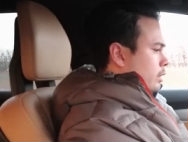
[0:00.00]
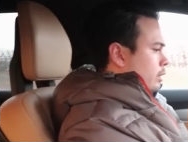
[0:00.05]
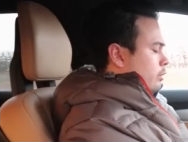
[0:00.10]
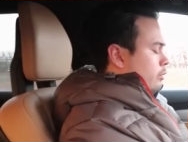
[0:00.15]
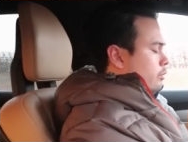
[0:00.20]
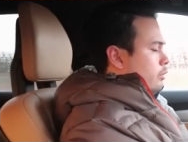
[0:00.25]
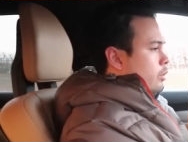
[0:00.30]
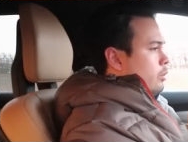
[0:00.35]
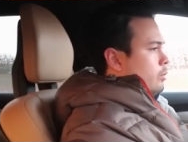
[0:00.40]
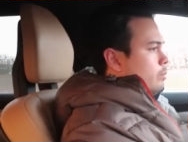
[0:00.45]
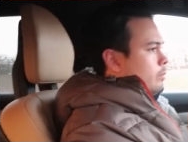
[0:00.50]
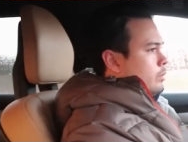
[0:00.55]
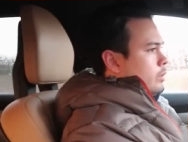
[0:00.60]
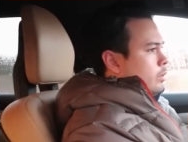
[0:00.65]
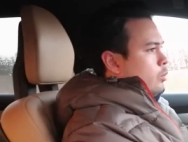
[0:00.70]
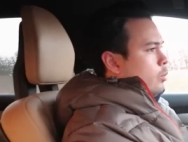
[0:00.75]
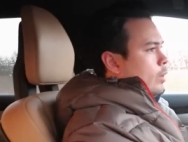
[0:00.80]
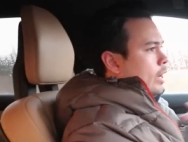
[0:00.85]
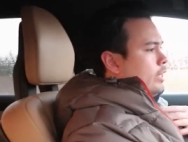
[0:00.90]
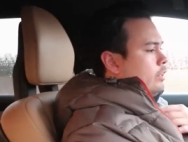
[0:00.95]
So
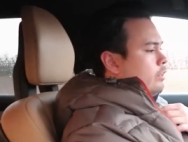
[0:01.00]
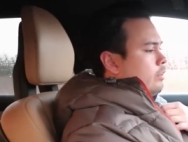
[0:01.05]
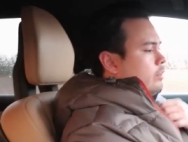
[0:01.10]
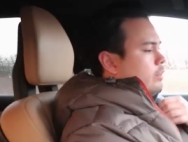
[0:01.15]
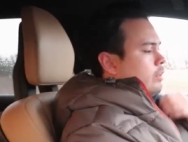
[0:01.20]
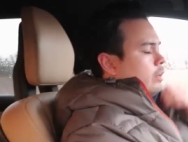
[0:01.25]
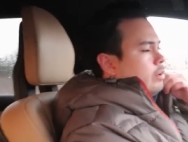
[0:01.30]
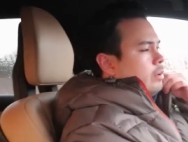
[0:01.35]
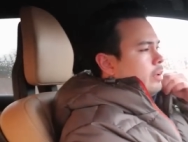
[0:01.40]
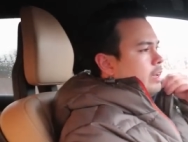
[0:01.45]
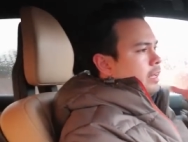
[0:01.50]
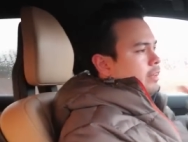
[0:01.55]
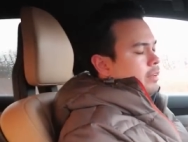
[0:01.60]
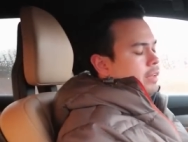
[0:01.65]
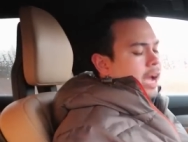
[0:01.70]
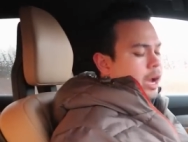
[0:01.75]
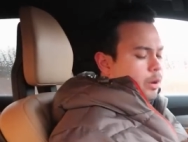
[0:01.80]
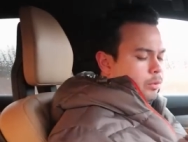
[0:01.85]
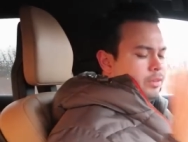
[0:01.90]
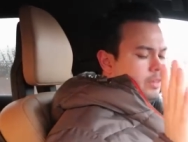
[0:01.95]
the way,
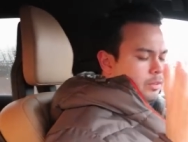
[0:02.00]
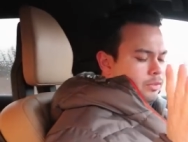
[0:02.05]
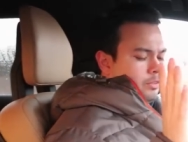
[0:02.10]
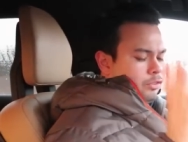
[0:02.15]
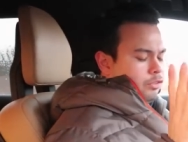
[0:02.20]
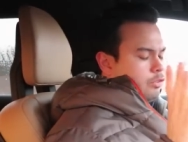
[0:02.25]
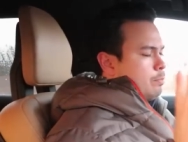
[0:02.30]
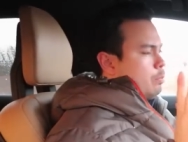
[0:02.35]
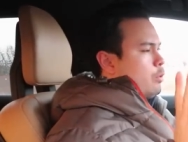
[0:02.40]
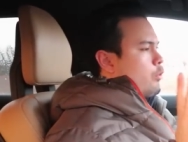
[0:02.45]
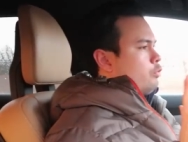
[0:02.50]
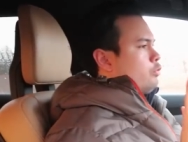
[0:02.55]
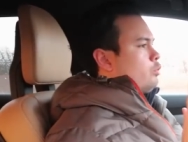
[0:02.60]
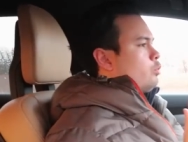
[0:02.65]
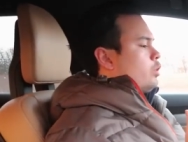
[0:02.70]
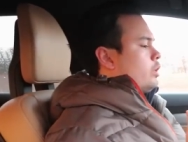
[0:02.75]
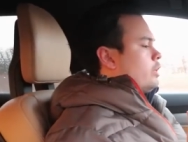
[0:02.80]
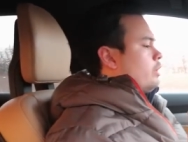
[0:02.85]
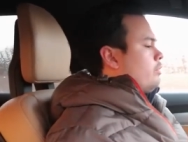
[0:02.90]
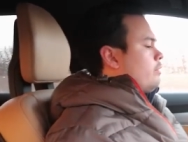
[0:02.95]
how this is supposed to
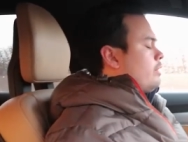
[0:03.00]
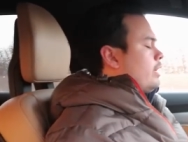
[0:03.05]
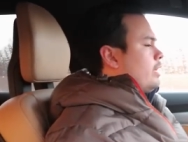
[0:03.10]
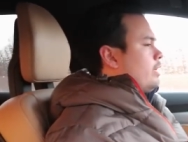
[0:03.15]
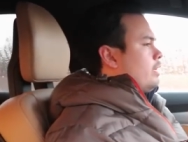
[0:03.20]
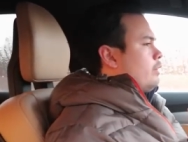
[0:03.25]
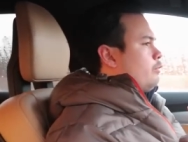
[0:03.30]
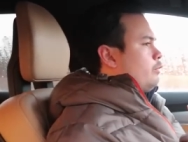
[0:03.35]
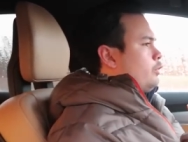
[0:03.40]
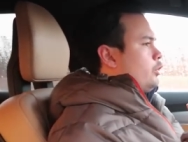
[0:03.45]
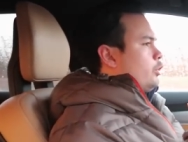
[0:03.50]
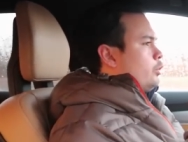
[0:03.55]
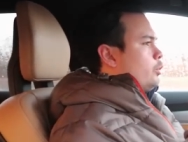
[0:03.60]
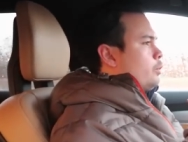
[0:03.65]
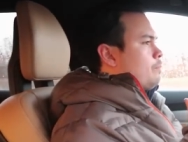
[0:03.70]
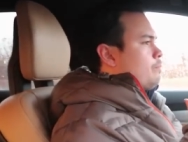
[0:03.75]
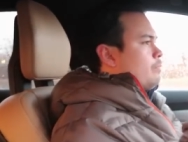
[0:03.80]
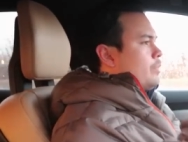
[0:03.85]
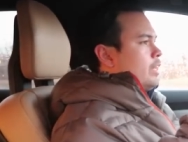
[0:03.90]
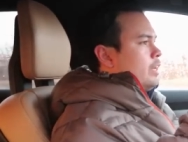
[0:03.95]
work is that if
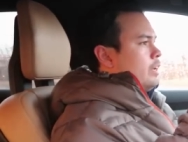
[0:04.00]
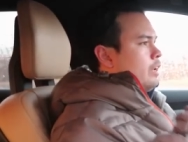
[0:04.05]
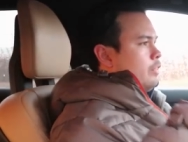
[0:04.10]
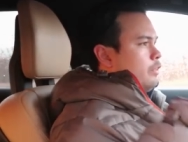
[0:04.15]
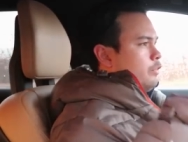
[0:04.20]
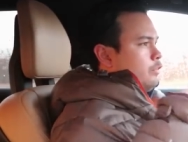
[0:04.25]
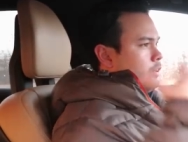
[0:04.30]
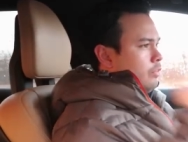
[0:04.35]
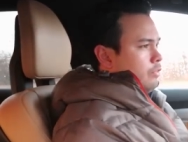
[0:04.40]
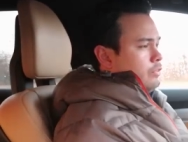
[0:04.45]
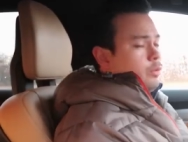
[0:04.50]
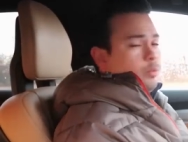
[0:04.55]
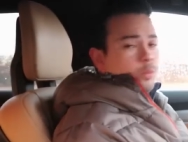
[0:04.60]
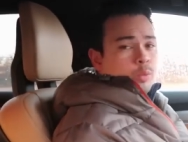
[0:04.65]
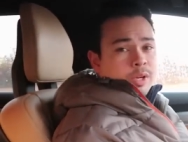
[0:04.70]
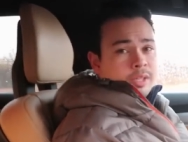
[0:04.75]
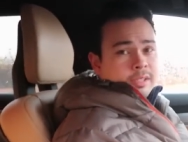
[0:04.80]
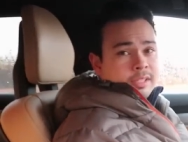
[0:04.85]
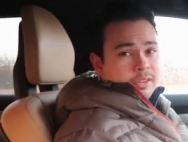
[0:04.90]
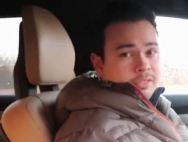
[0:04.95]
you, the system
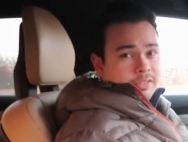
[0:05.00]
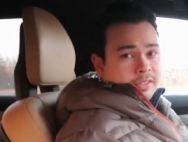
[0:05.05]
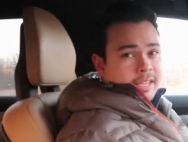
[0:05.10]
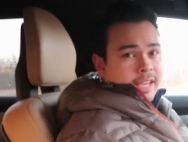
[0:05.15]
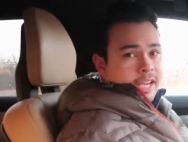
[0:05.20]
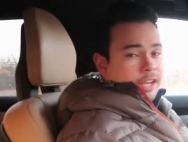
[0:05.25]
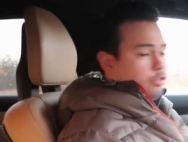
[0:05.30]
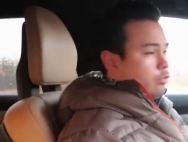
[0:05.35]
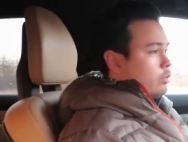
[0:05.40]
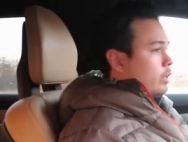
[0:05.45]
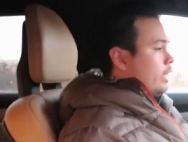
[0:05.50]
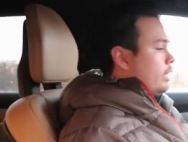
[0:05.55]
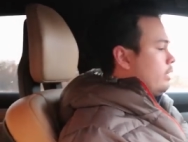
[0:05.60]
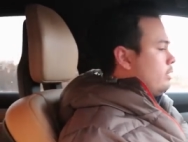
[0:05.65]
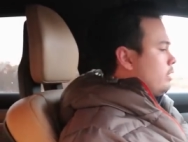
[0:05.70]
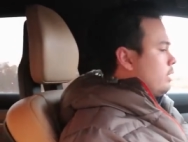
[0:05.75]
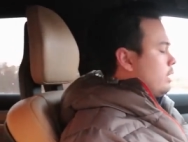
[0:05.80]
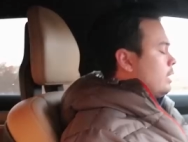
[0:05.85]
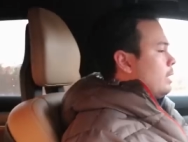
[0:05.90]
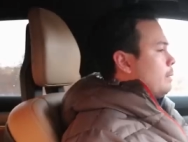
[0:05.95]
will disengage, right?
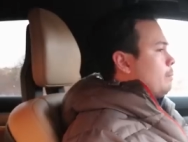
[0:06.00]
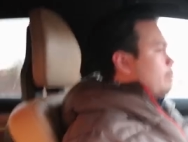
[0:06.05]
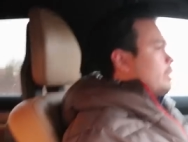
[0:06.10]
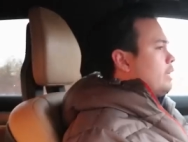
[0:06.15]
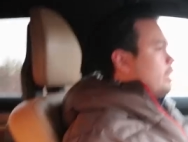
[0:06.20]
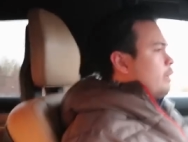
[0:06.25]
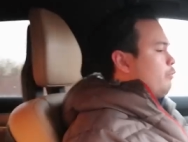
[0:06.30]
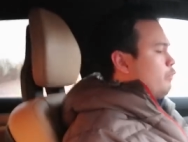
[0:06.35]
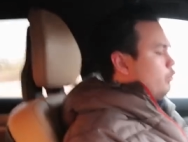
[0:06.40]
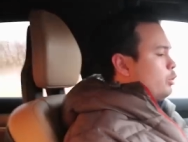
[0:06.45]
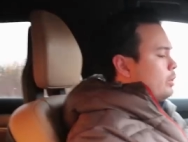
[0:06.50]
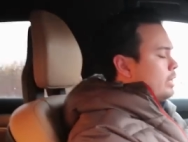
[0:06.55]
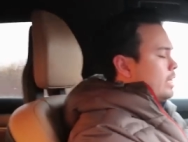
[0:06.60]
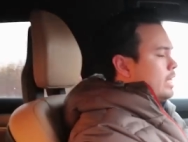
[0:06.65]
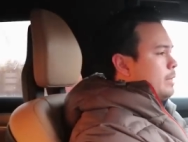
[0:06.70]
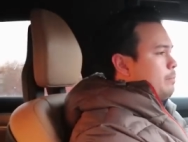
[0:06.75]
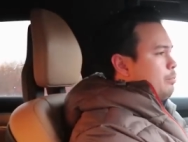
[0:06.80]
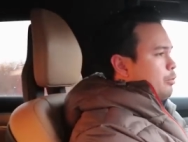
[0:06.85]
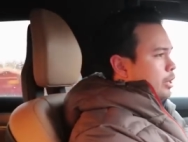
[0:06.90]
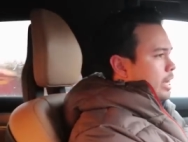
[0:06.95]
But if you
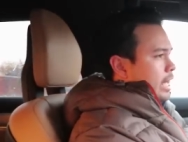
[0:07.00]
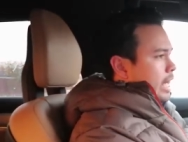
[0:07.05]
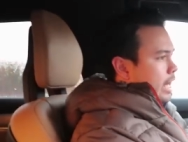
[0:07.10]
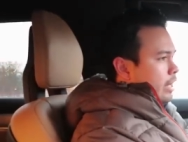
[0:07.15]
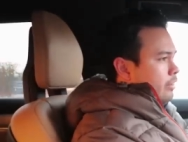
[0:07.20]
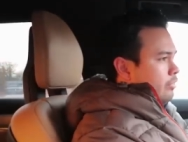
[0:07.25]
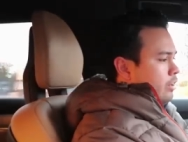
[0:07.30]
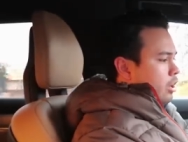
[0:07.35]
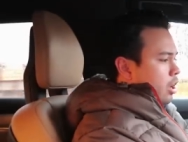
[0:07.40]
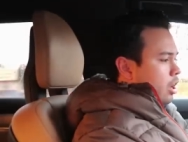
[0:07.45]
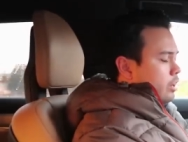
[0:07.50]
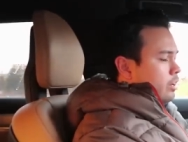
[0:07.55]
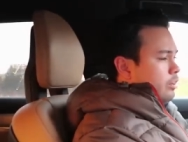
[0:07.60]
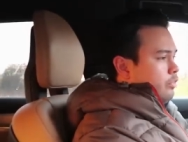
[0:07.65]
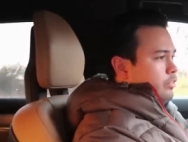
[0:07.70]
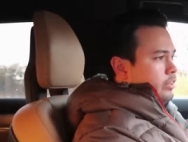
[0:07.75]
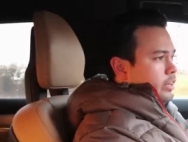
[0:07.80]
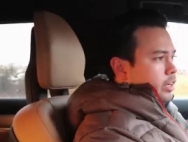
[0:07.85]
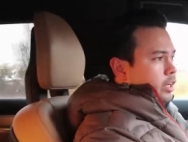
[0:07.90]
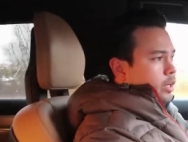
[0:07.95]
keep your hands on the
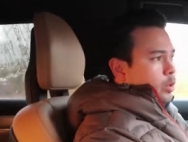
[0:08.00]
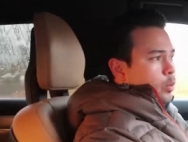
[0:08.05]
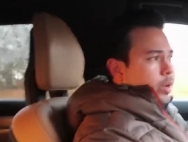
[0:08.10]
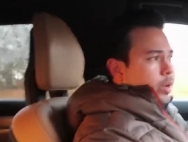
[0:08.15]
steering